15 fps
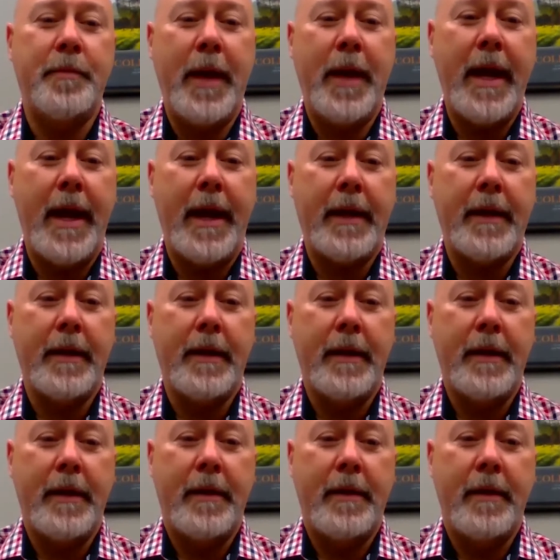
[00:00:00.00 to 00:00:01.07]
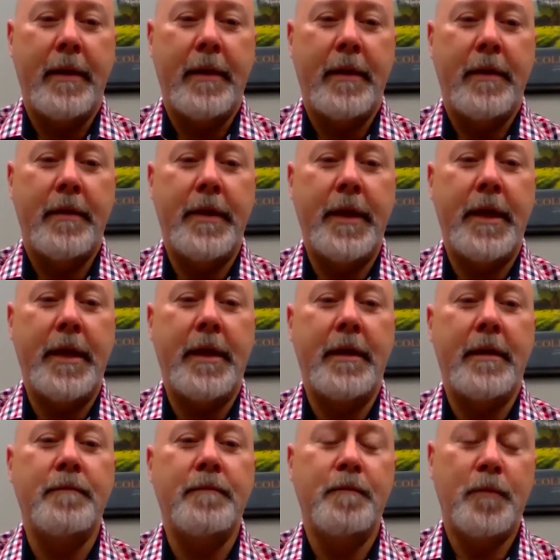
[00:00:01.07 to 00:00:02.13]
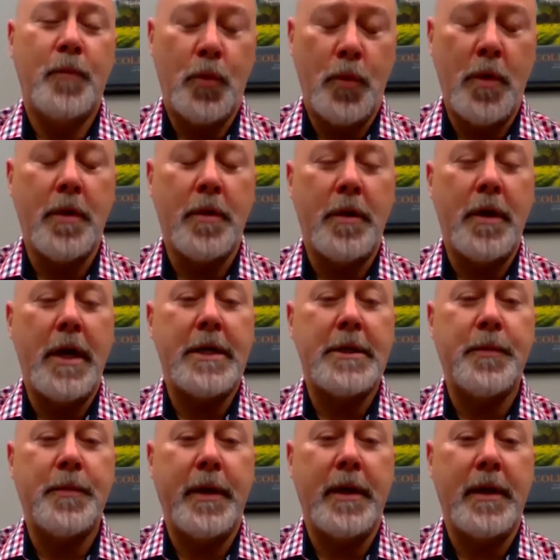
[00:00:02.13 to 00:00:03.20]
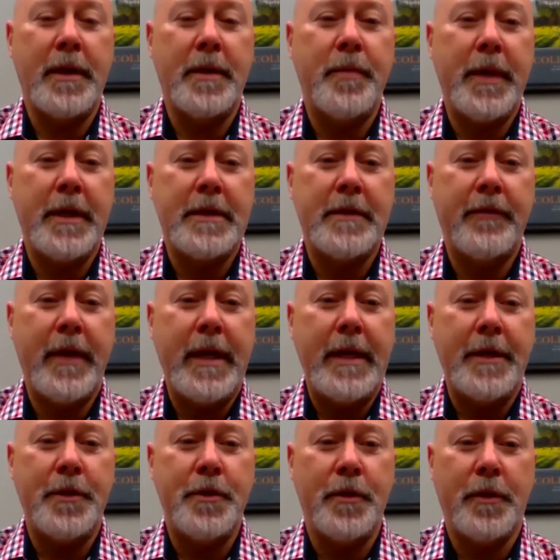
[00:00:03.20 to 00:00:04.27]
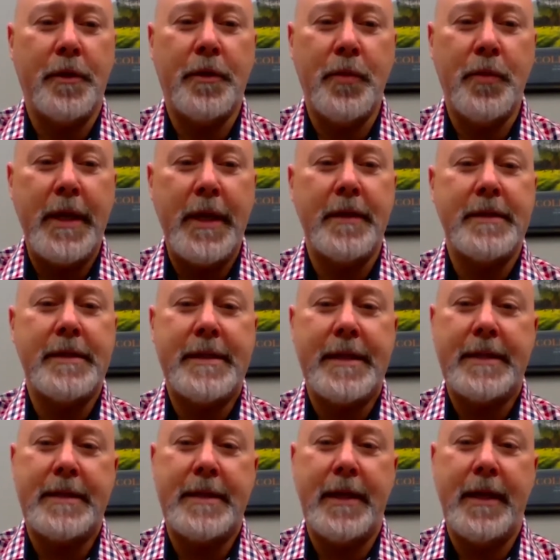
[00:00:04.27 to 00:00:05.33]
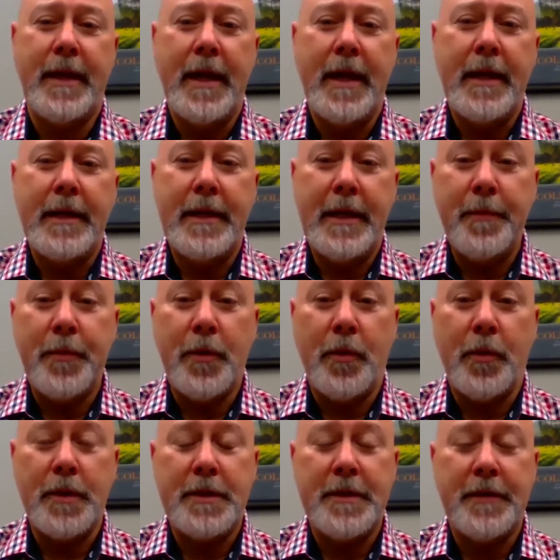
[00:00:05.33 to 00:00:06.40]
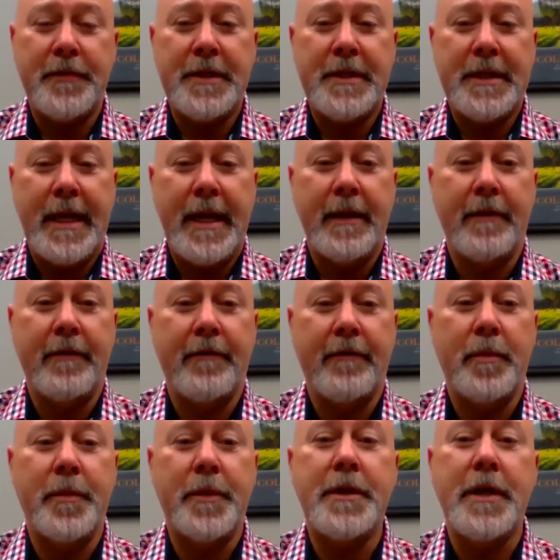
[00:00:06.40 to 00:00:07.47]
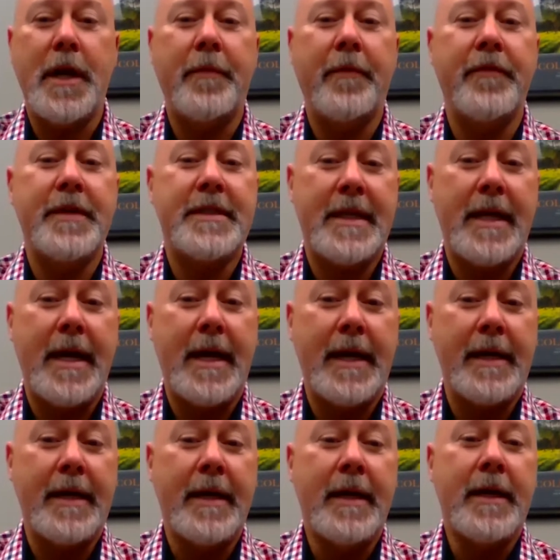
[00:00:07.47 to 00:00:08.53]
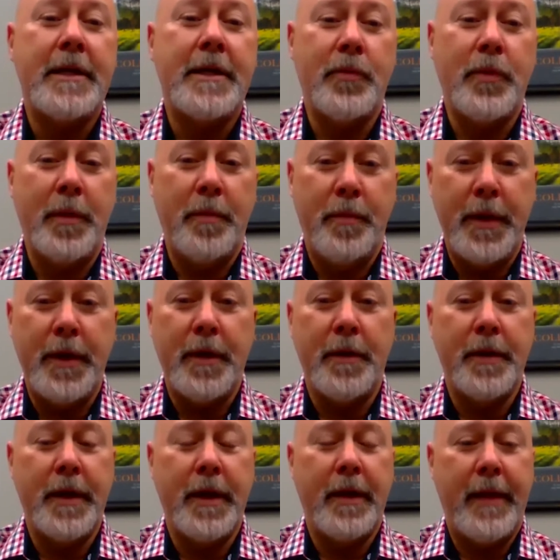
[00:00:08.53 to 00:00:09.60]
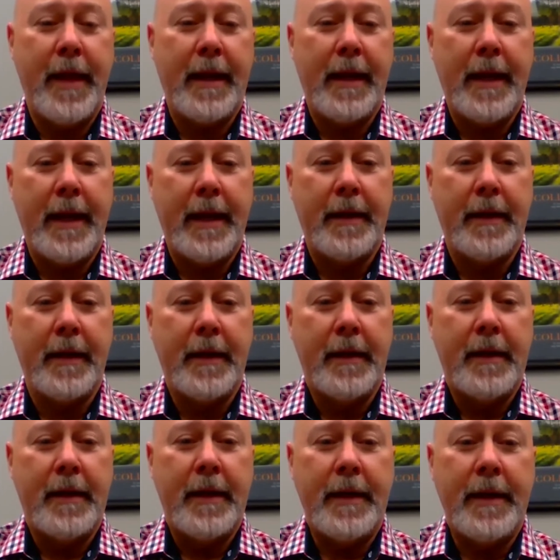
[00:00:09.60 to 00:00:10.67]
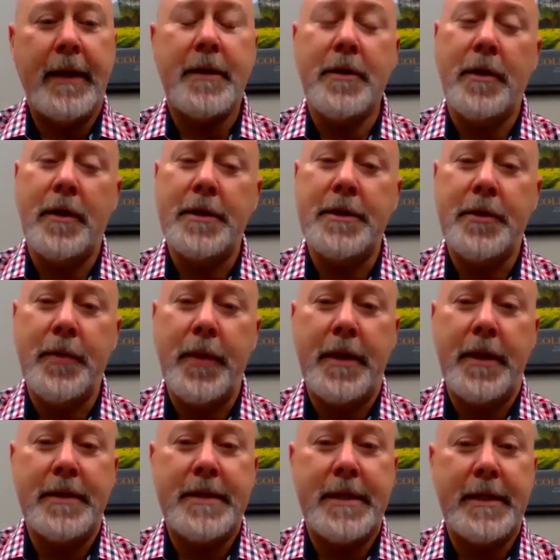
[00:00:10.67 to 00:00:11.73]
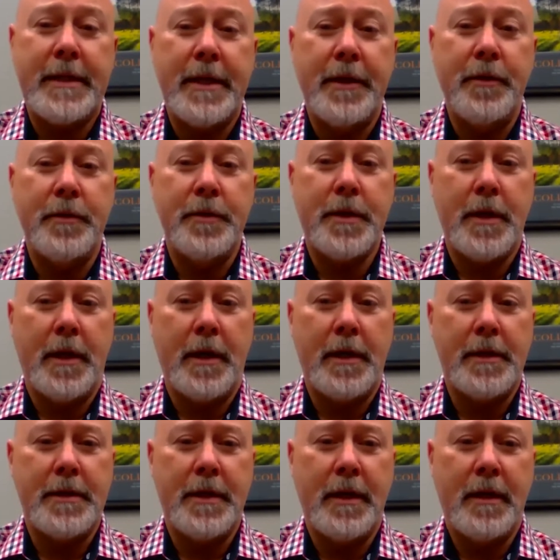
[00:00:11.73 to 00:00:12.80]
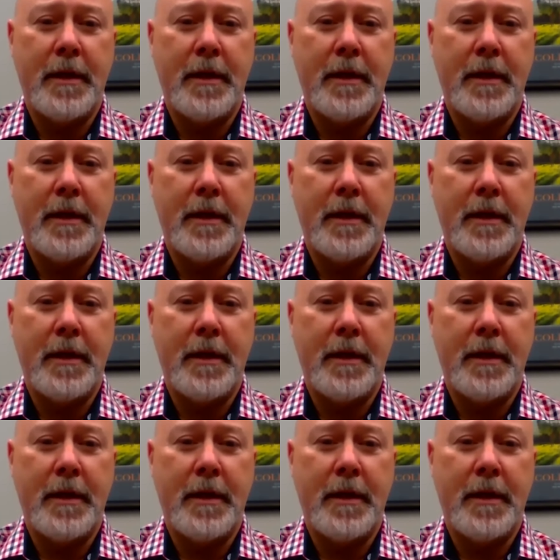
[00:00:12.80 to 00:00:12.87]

back, the Rural Hospital in Pennsylvania took 360 deep cores of skin from the top of his thigh to rebuild that leg. And that caused 360 new scars,